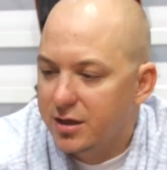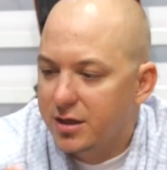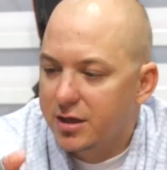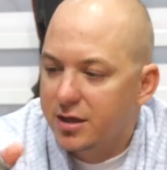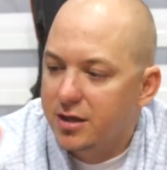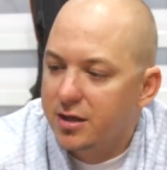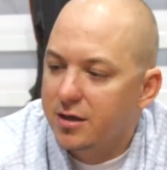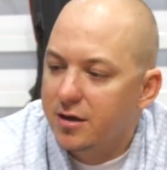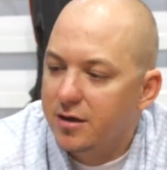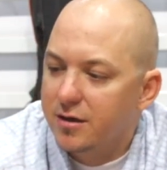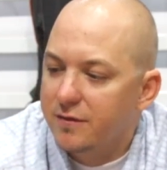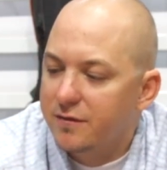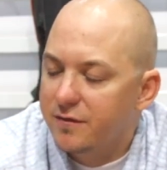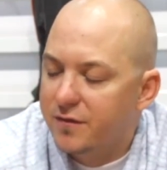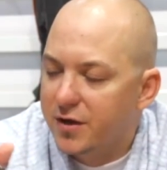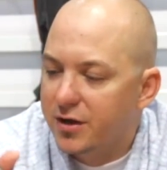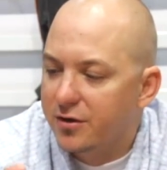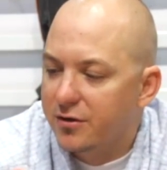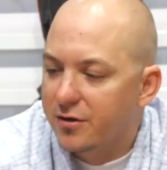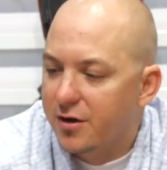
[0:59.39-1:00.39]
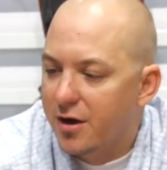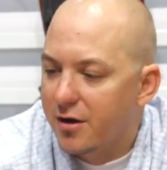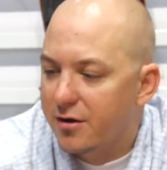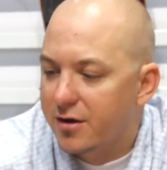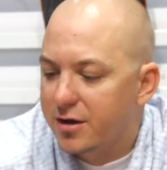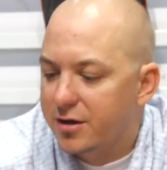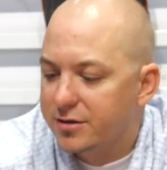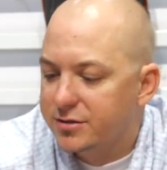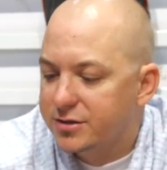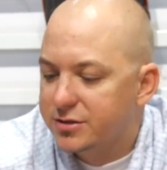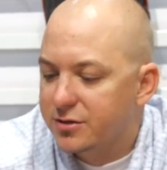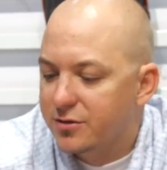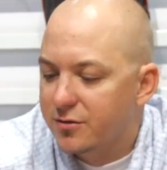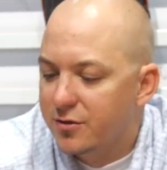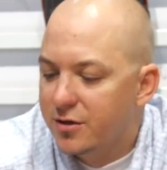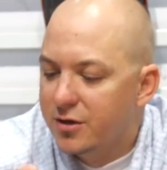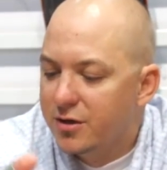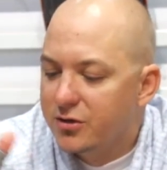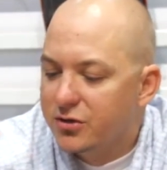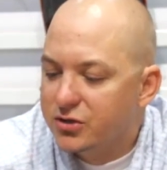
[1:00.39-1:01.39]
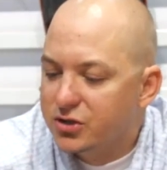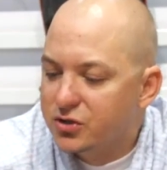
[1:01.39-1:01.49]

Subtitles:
the finger area. So the